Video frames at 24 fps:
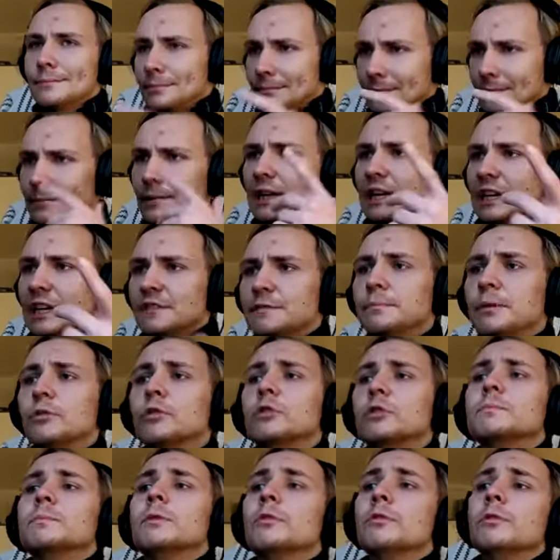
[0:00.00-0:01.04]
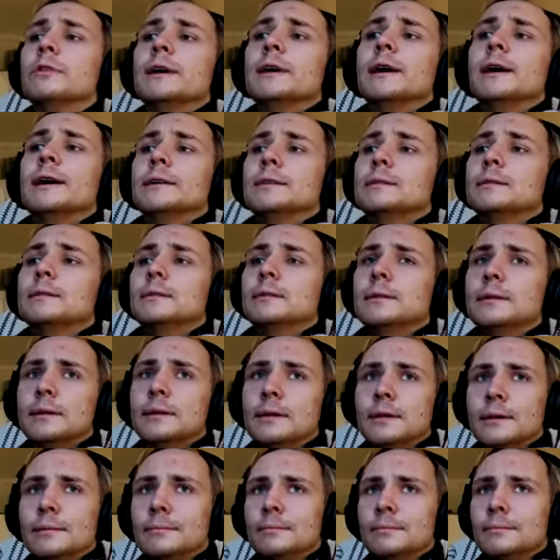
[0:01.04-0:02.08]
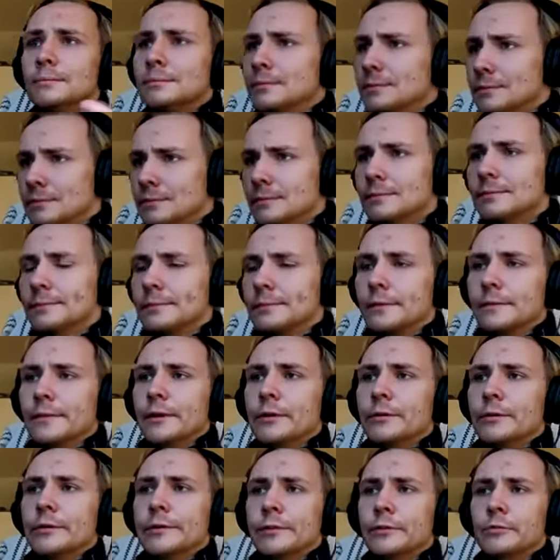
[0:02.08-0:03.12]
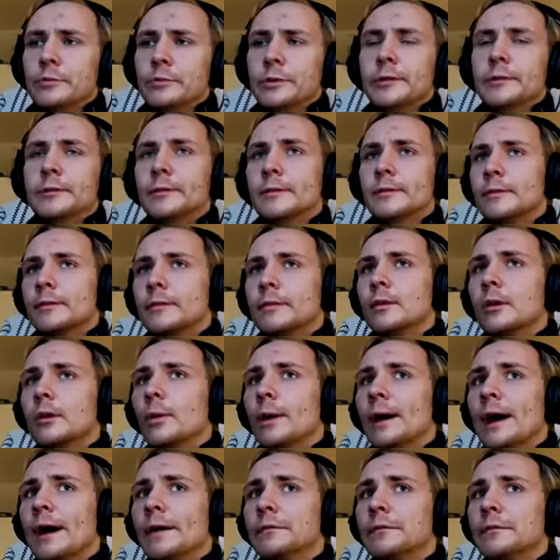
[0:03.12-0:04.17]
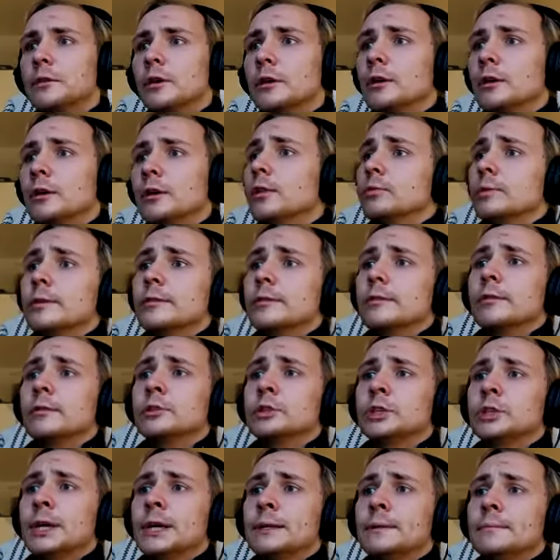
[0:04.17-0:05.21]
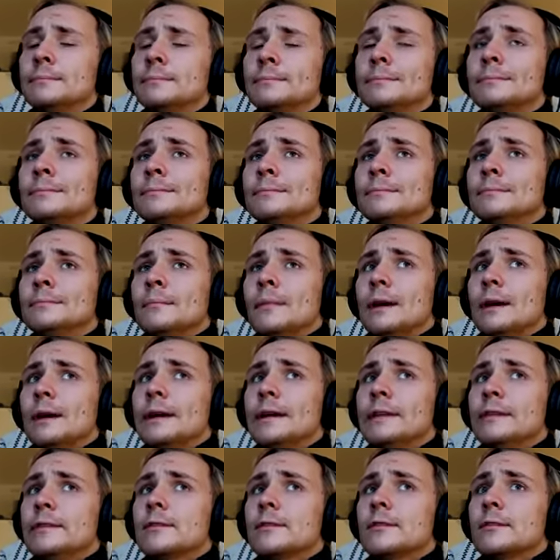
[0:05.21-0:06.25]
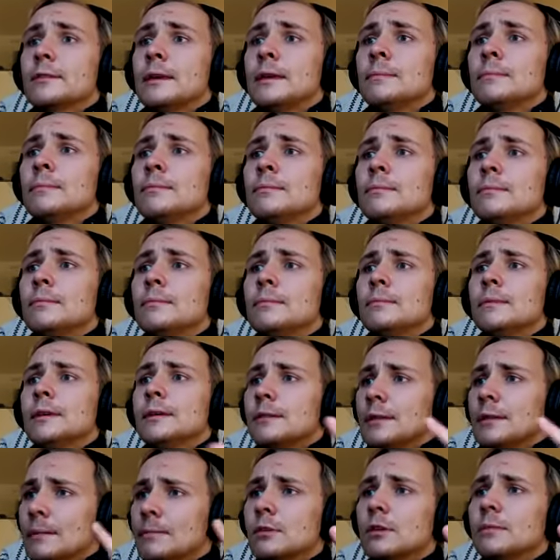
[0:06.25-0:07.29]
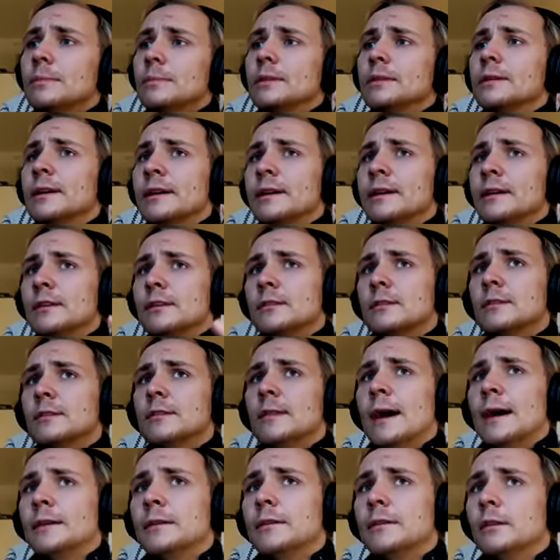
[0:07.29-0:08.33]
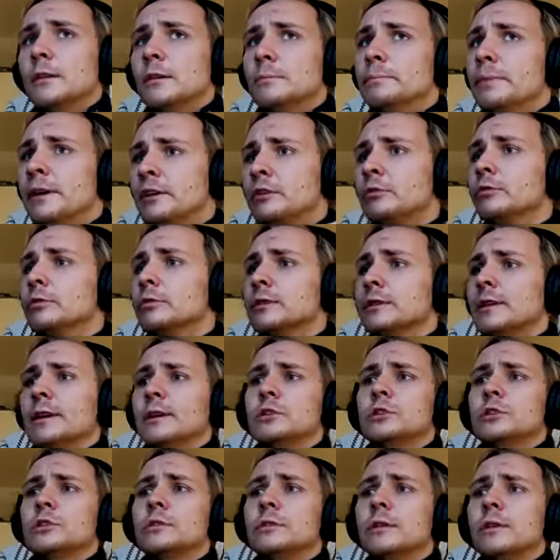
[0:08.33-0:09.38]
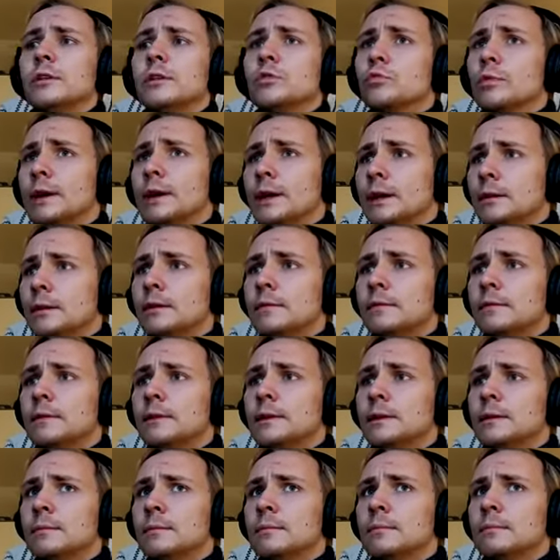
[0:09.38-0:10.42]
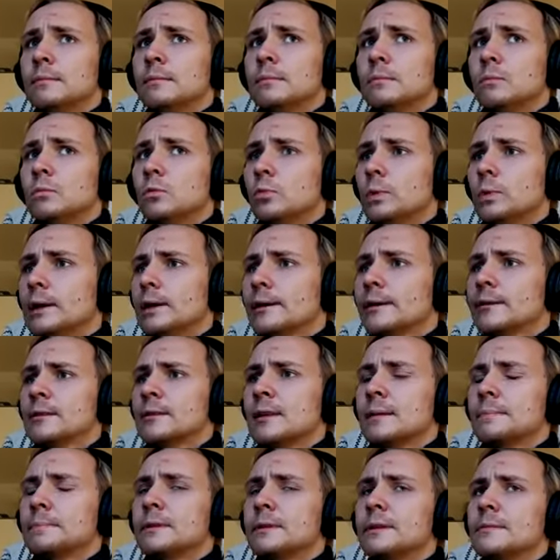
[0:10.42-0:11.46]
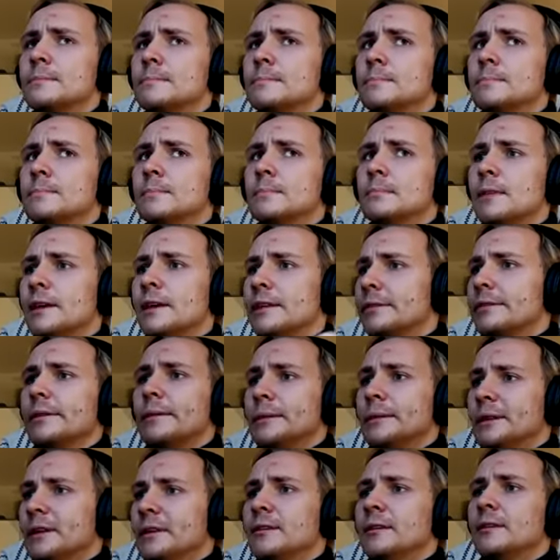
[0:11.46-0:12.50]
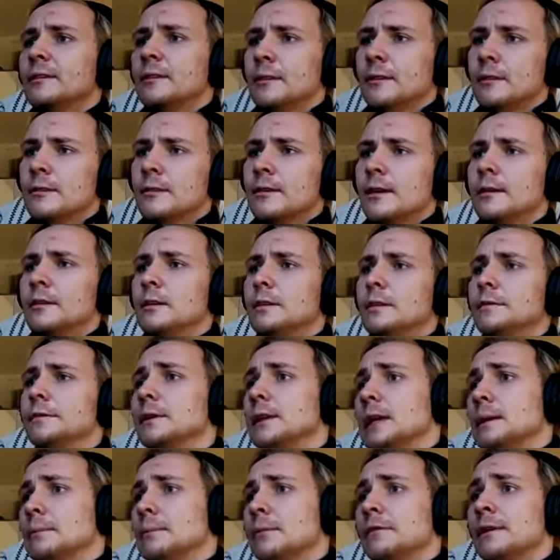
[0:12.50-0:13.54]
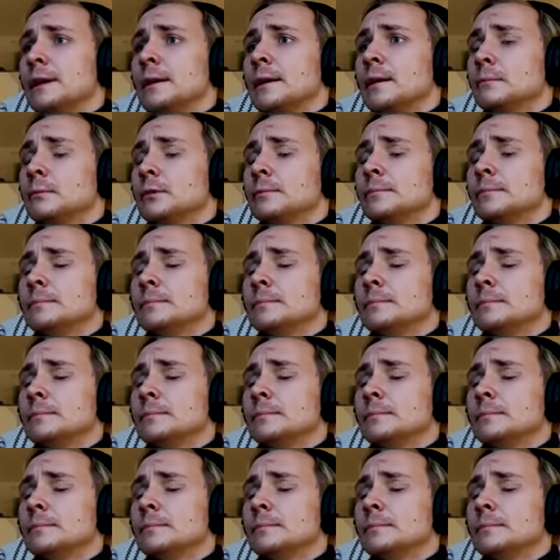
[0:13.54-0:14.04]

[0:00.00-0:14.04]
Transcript: I've postponed the article for various reasons, so I haven't done all the research yet. It seems to be the case that the Bennu connection is relatively well accepted. That's, I mean, it's in the scientific name of the animal.